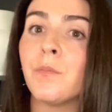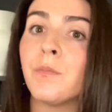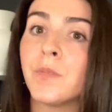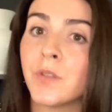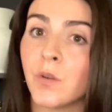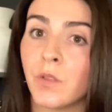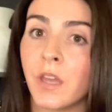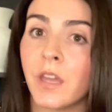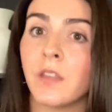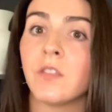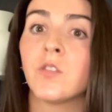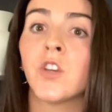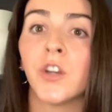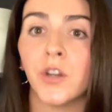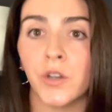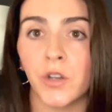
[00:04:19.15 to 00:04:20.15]
so that
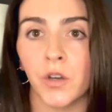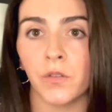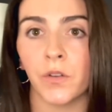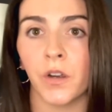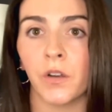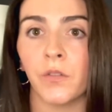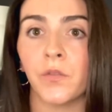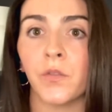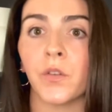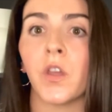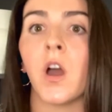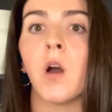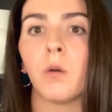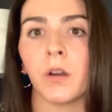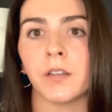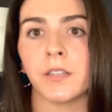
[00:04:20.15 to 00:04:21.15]
turnover for the
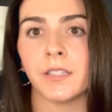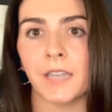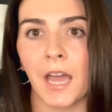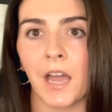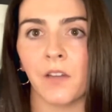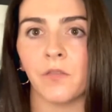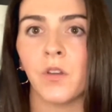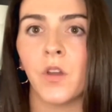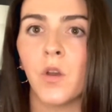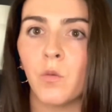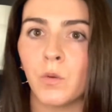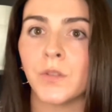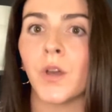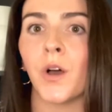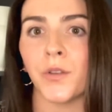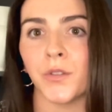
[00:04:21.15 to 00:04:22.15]
OR staff
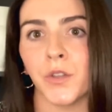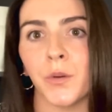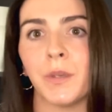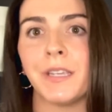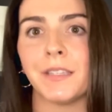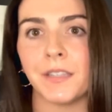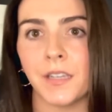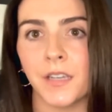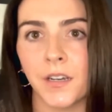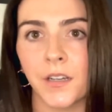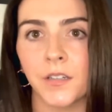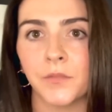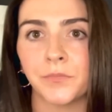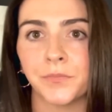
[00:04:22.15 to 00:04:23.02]
was also easier.